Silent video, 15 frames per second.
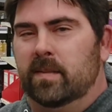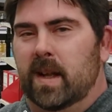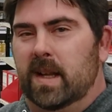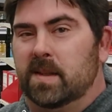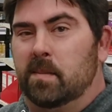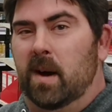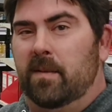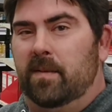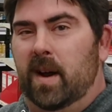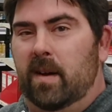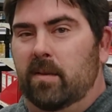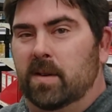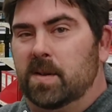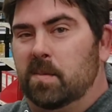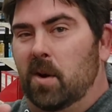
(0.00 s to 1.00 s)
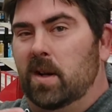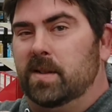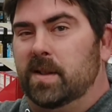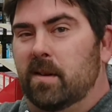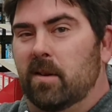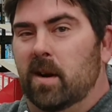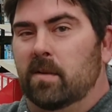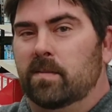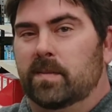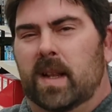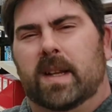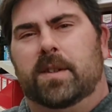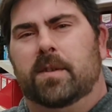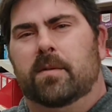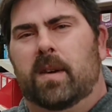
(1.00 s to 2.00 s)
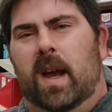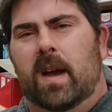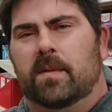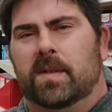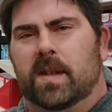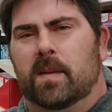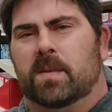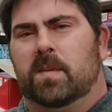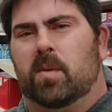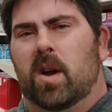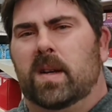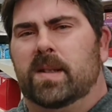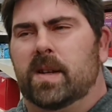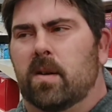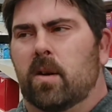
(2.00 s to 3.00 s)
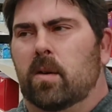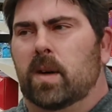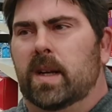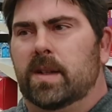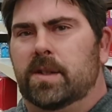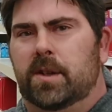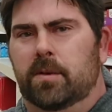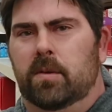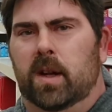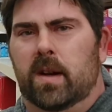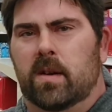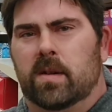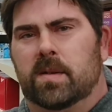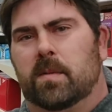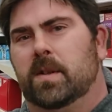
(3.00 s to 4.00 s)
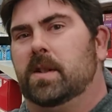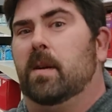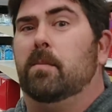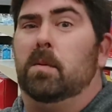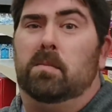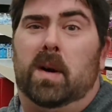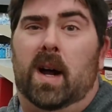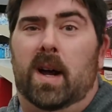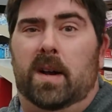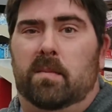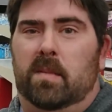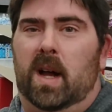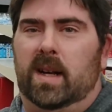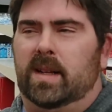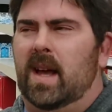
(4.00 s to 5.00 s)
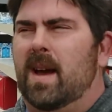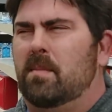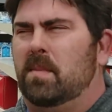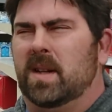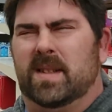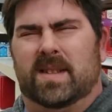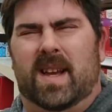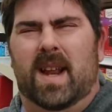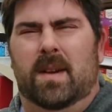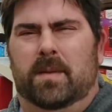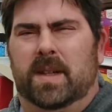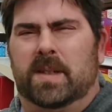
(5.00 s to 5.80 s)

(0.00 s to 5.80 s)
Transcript: That's my favorite, Sprite Zero. They do have some Sprite Zero in 2 liters, which I've been buying them like that, but it's kind of